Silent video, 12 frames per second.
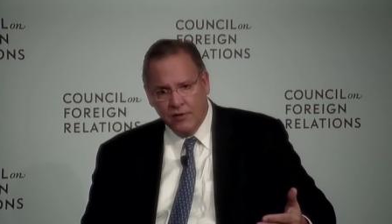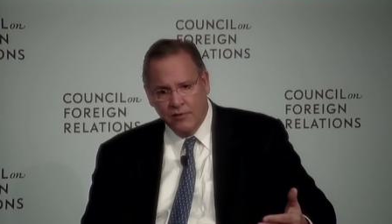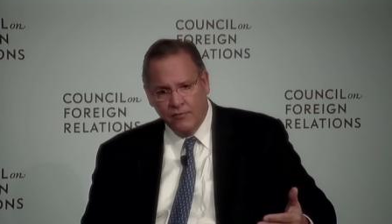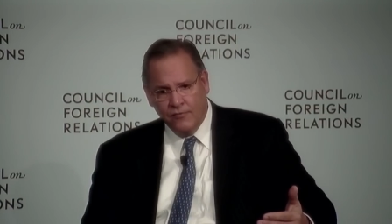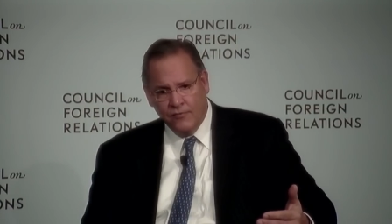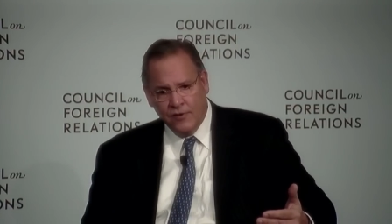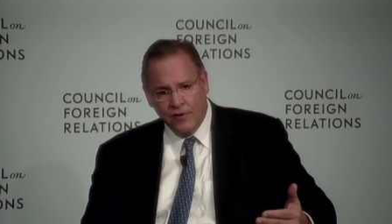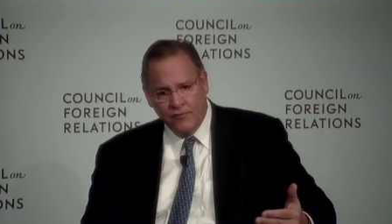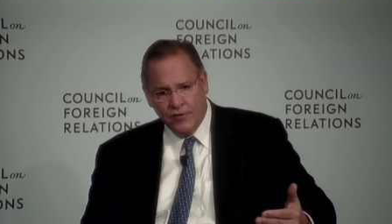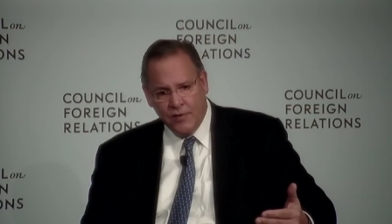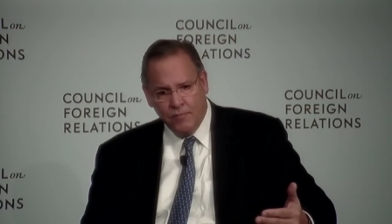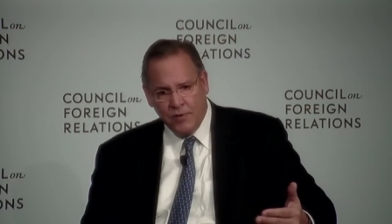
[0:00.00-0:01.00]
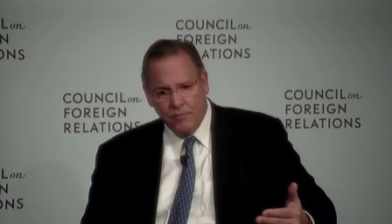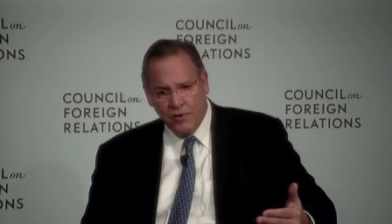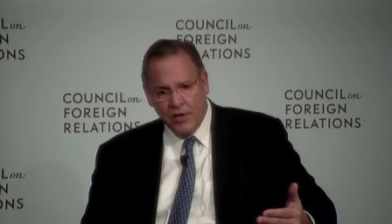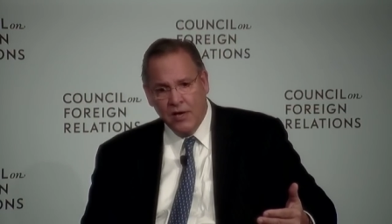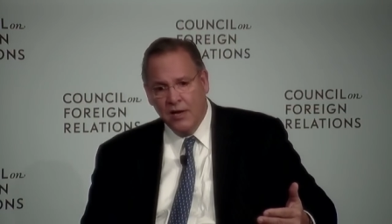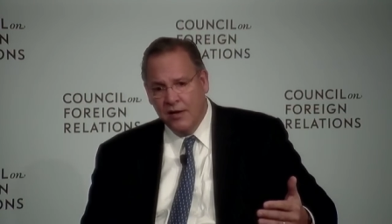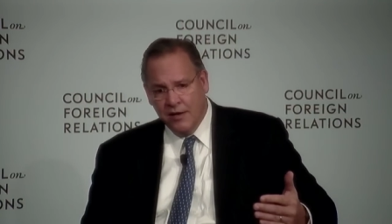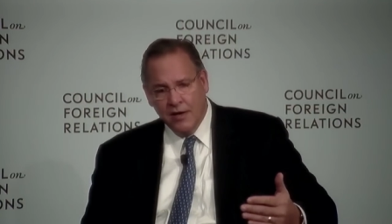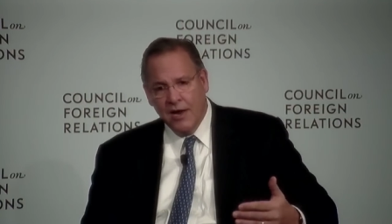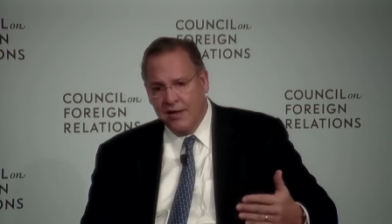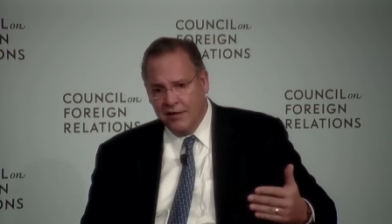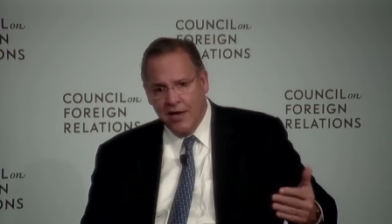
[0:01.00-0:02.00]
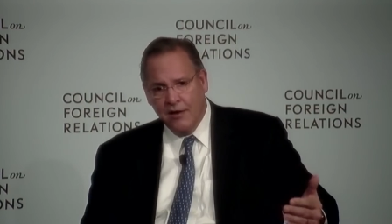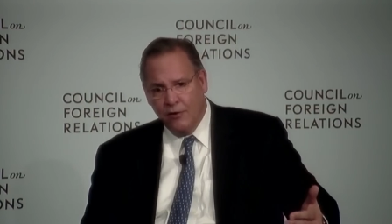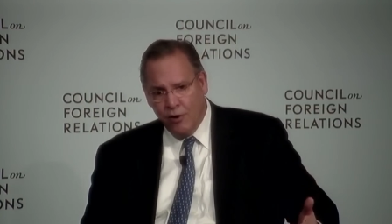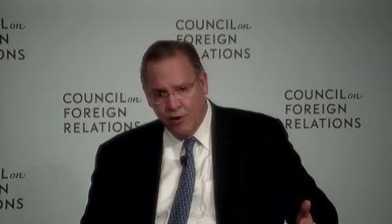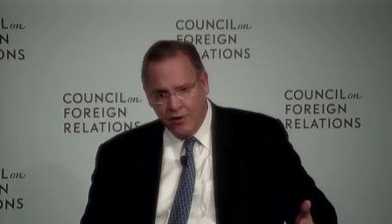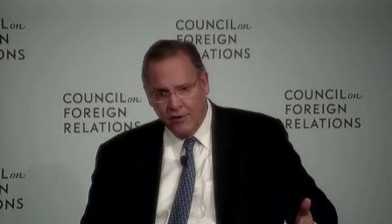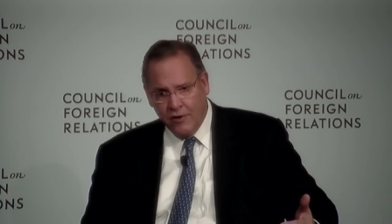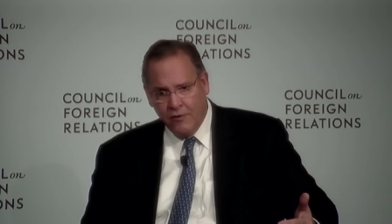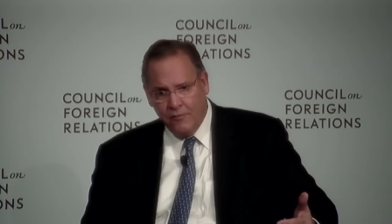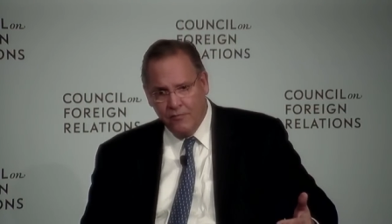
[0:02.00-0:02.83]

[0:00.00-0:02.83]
of, of T P P not that long ago.